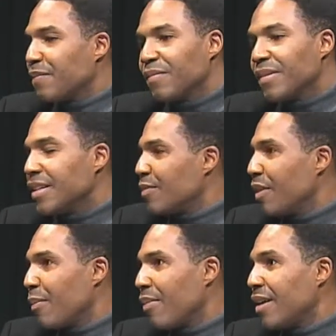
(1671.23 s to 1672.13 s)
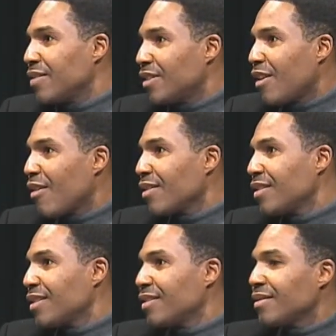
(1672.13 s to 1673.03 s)
It's been a pleasure talking to
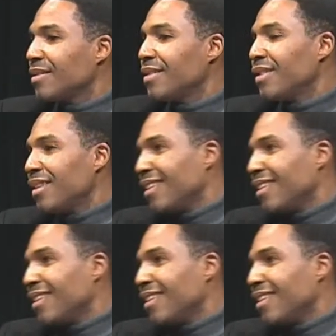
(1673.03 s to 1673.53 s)
you, and